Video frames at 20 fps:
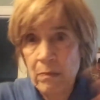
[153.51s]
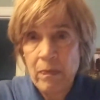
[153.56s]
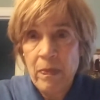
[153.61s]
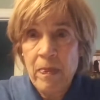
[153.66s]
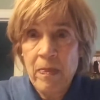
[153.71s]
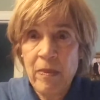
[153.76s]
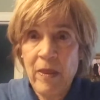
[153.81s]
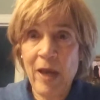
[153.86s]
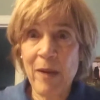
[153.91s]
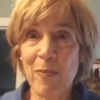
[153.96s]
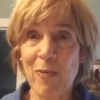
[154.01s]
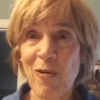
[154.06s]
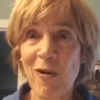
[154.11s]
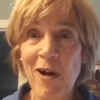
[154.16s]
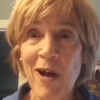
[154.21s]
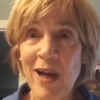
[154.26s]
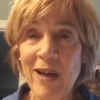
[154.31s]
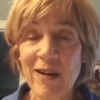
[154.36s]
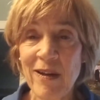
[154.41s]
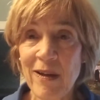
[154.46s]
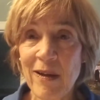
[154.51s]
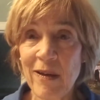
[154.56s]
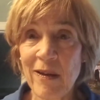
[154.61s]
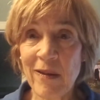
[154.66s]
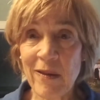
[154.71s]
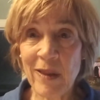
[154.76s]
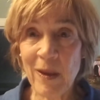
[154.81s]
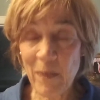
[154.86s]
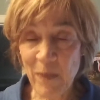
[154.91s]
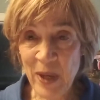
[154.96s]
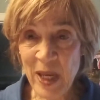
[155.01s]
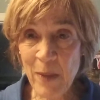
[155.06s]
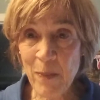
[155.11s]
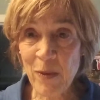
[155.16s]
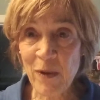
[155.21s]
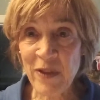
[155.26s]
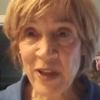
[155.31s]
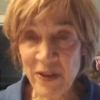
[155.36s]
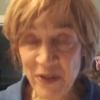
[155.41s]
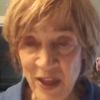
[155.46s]
They brought the people
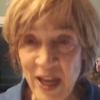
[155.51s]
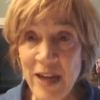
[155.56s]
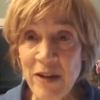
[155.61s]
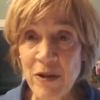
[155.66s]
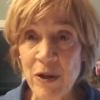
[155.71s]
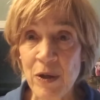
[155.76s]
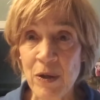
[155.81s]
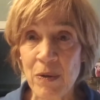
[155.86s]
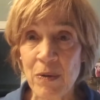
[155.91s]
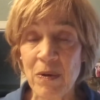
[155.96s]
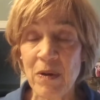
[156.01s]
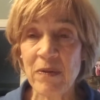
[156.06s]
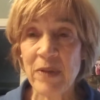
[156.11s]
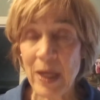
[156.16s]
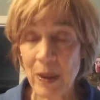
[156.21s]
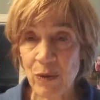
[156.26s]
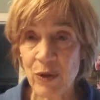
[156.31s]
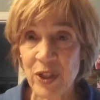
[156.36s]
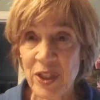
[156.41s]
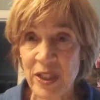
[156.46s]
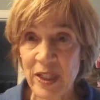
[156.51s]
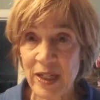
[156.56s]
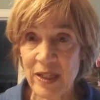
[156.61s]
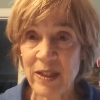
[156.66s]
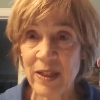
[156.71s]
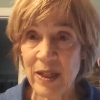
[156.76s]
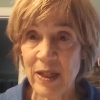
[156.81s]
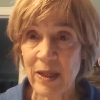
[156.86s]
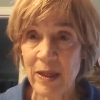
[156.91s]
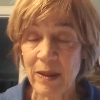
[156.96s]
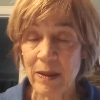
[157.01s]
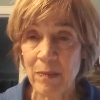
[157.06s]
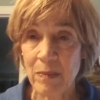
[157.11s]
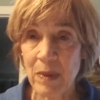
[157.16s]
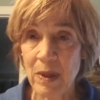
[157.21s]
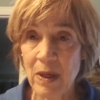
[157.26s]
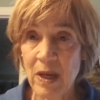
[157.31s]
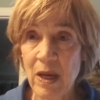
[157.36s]
that they knew that were sick to him.